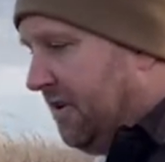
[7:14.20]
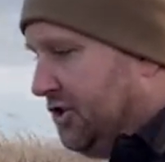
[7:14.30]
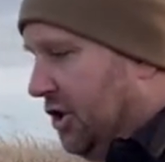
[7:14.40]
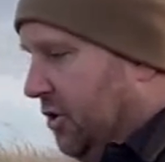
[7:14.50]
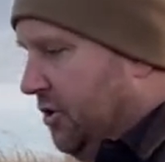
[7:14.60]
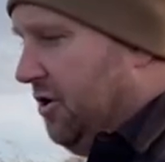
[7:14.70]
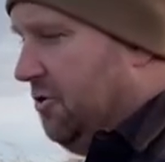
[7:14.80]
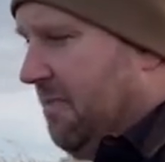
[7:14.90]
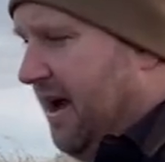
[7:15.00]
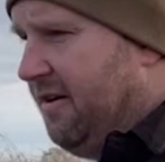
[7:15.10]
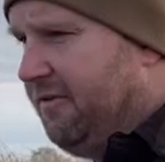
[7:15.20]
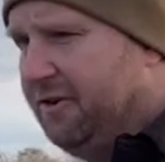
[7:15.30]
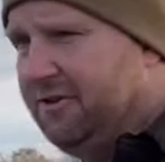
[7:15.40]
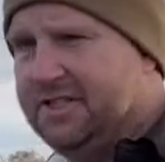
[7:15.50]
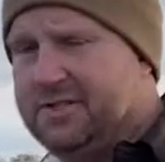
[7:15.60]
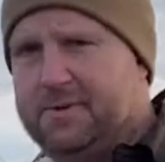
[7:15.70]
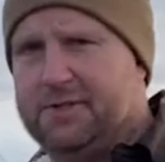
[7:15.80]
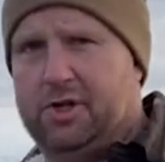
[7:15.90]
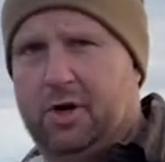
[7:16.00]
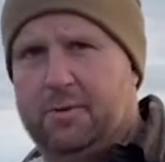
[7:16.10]
So you may have heard this
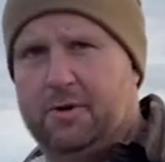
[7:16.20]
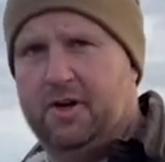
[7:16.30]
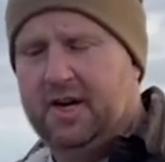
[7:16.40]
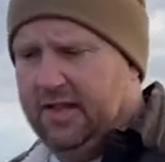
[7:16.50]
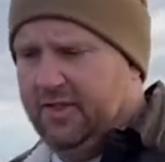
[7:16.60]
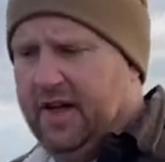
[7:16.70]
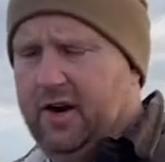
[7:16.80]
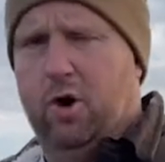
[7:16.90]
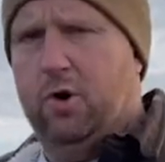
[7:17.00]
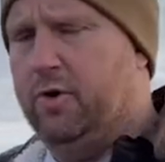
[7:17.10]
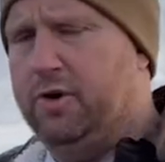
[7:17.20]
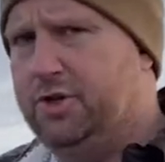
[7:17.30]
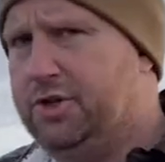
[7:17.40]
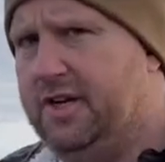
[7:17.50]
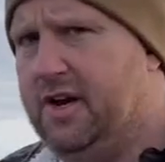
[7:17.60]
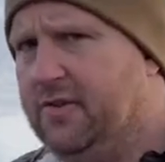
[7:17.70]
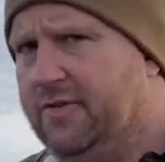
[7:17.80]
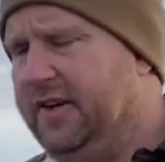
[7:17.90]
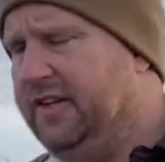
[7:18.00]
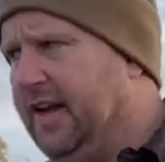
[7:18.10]
misnomer that, oh, well, you should never
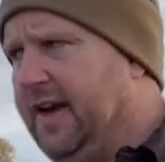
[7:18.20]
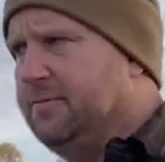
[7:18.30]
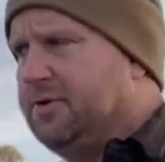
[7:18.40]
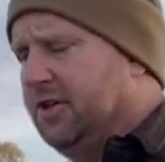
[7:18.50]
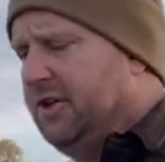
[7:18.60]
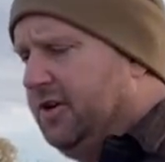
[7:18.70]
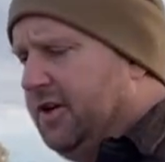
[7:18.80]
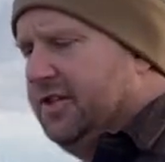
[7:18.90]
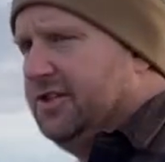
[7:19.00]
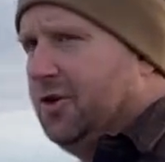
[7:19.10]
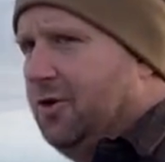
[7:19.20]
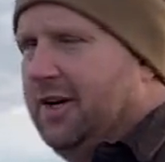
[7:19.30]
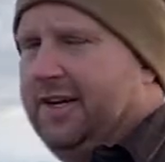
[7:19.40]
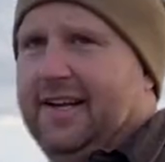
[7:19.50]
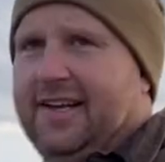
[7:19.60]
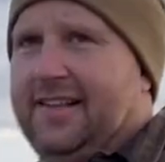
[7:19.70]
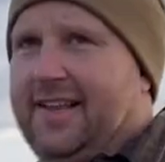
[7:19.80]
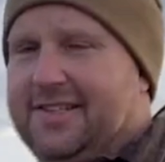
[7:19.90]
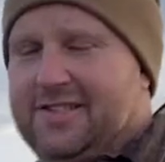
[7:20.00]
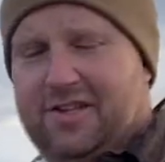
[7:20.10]
feed lambs or goat kids corn.
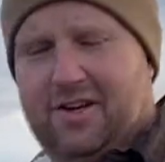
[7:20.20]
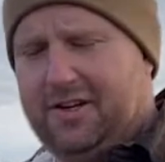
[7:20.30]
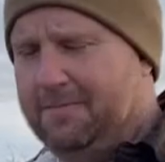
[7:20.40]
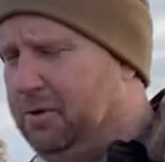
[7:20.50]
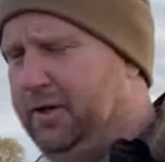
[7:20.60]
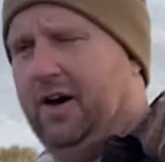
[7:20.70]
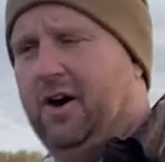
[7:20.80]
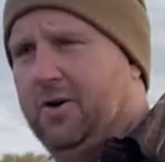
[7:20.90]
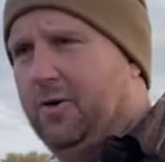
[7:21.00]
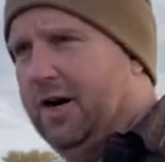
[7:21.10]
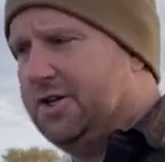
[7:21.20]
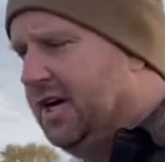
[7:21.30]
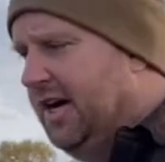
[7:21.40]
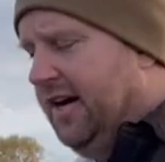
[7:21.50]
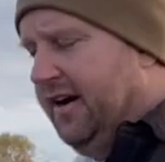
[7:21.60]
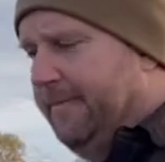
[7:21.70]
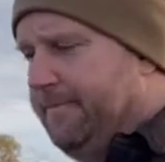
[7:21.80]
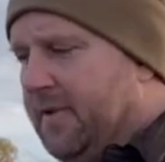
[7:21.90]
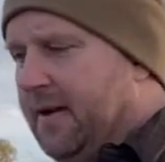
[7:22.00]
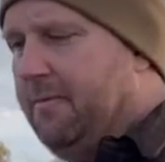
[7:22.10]
That's complete hogwash.
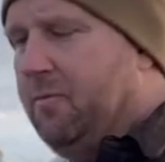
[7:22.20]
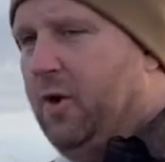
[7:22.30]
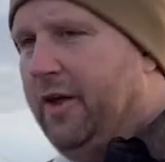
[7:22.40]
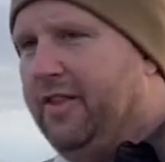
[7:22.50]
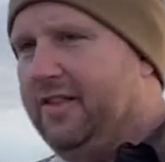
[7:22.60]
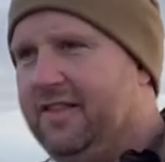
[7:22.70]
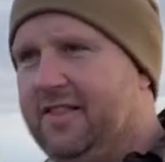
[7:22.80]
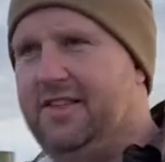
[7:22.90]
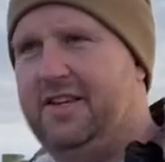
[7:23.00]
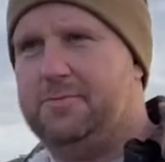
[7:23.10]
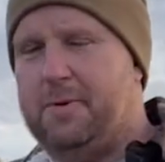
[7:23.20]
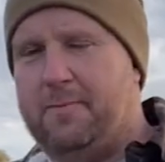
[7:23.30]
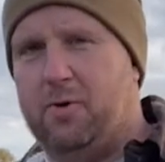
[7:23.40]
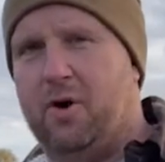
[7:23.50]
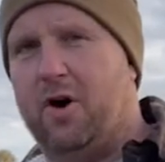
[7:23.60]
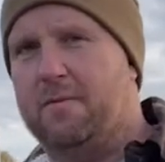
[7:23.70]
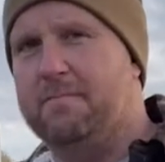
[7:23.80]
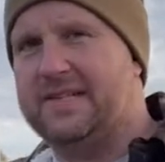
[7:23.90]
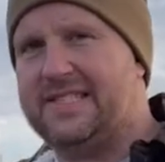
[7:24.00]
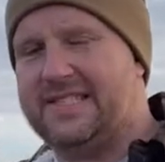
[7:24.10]
What these people are
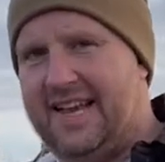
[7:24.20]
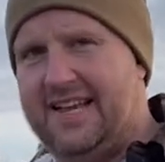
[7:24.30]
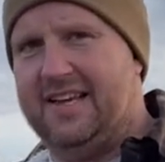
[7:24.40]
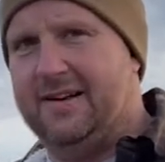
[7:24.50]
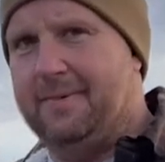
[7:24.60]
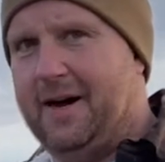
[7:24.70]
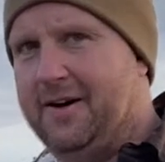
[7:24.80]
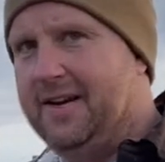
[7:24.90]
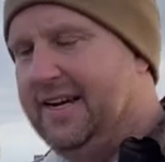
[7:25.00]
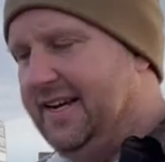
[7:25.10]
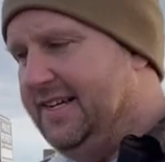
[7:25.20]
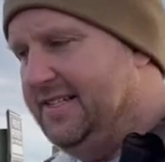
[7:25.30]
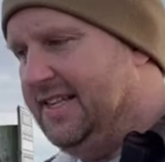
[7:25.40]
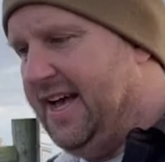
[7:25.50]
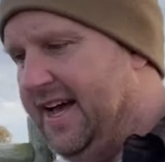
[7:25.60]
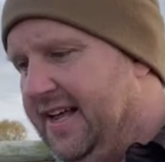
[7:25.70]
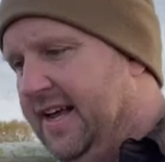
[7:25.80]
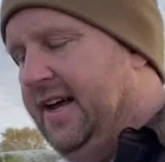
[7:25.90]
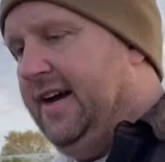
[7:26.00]
mistaken about is that